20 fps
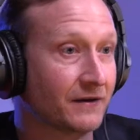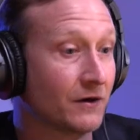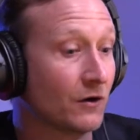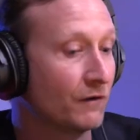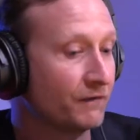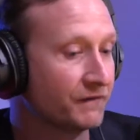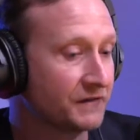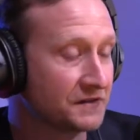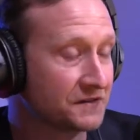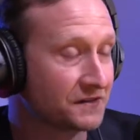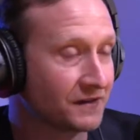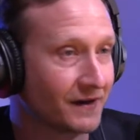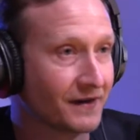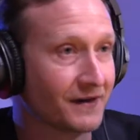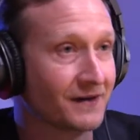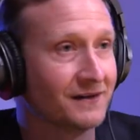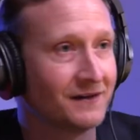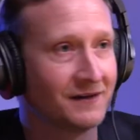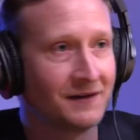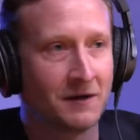and
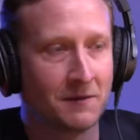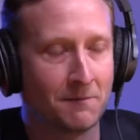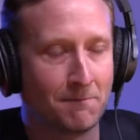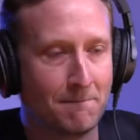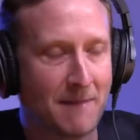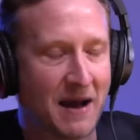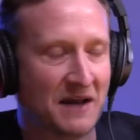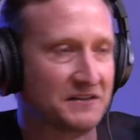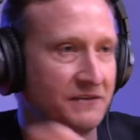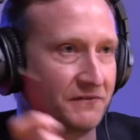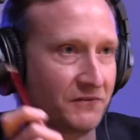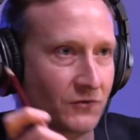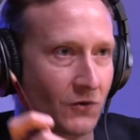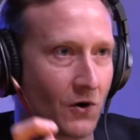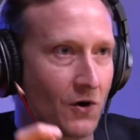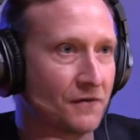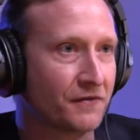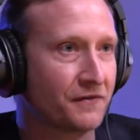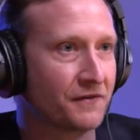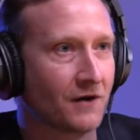obviously massive
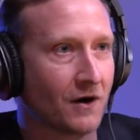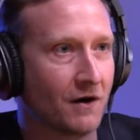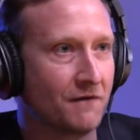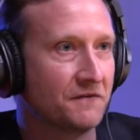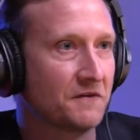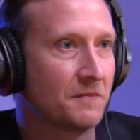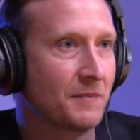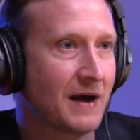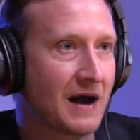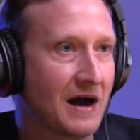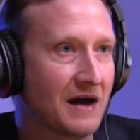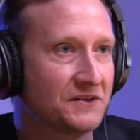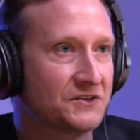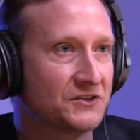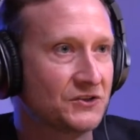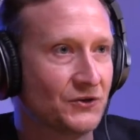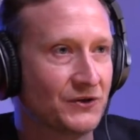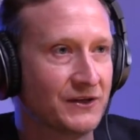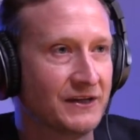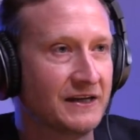growth over the
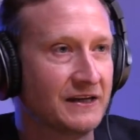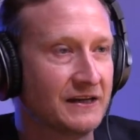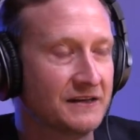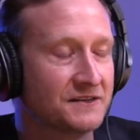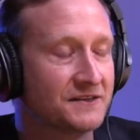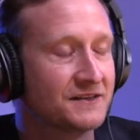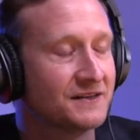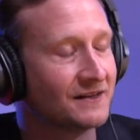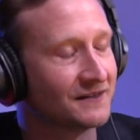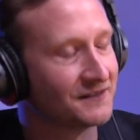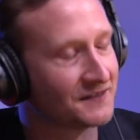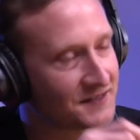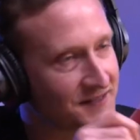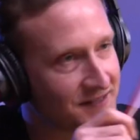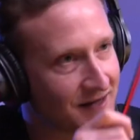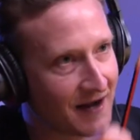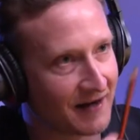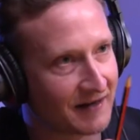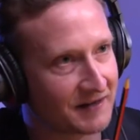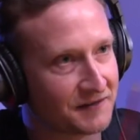past two years,
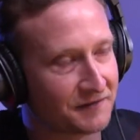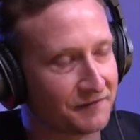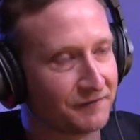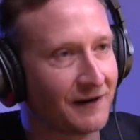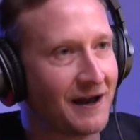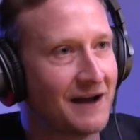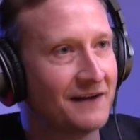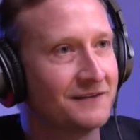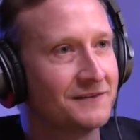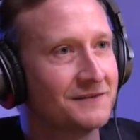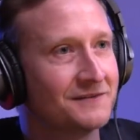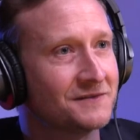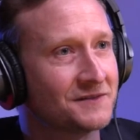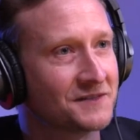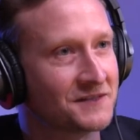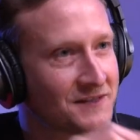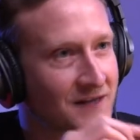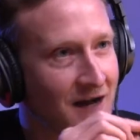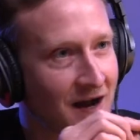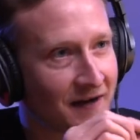starting to flatten,
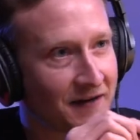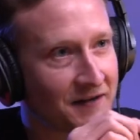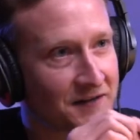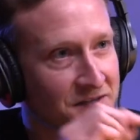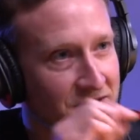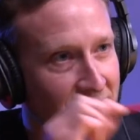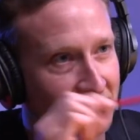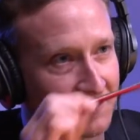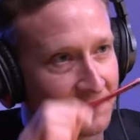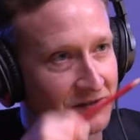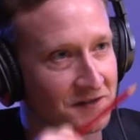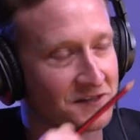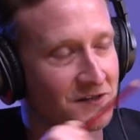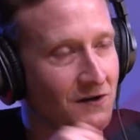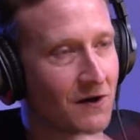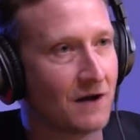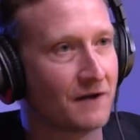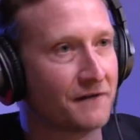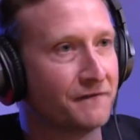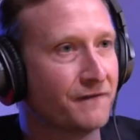starting to
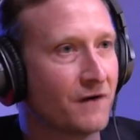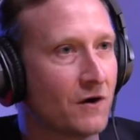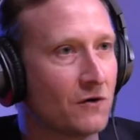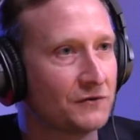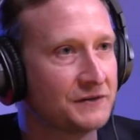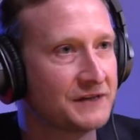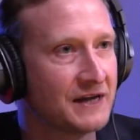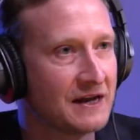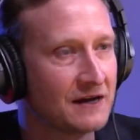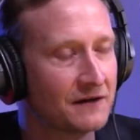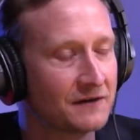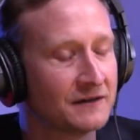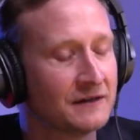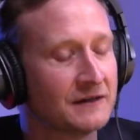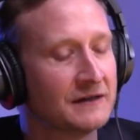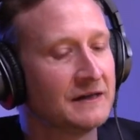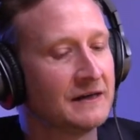slightly fold down,